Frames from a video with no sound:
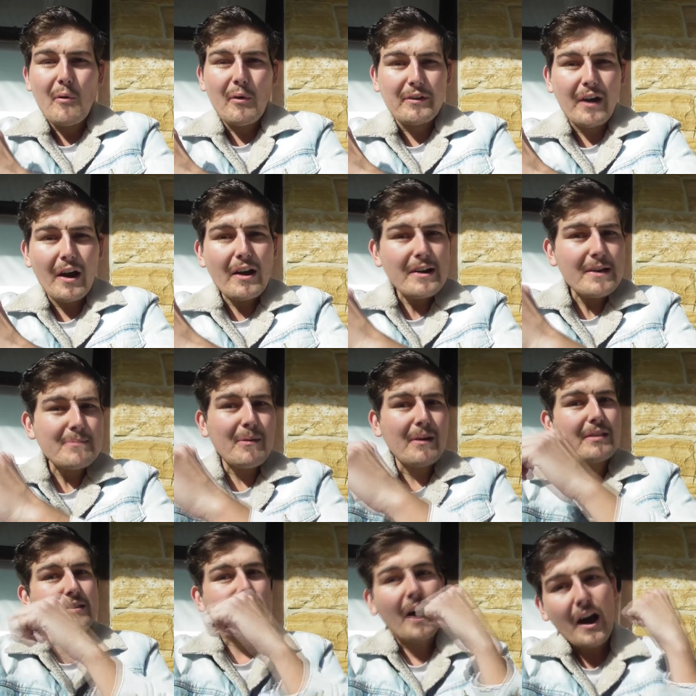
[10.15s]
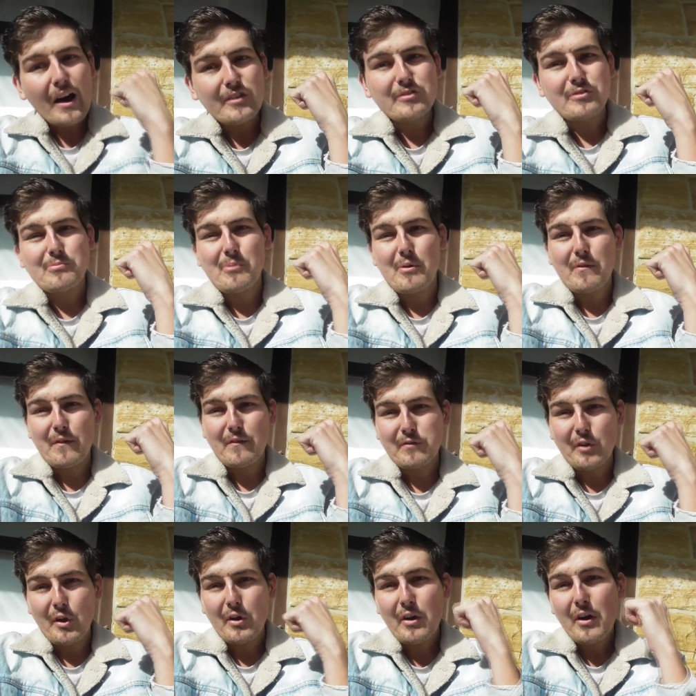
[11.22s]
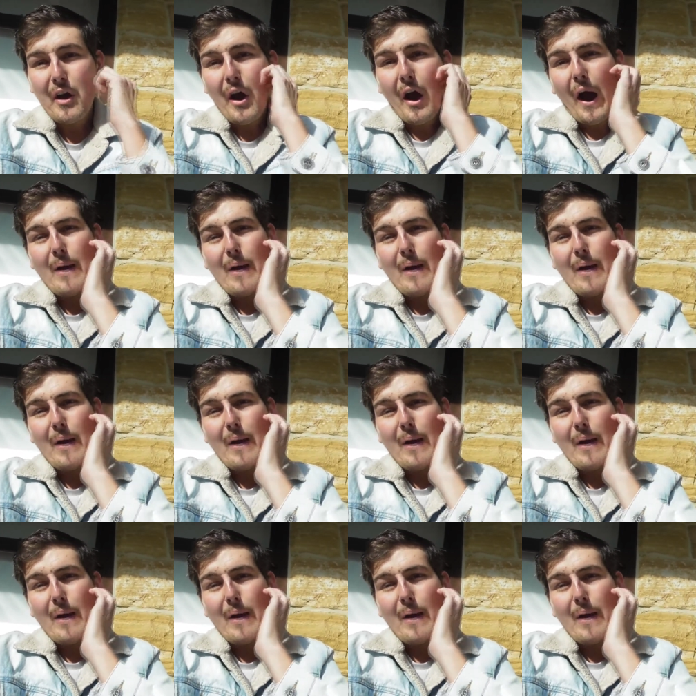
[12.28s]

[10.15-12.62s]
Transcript: regarding my last movie vlog.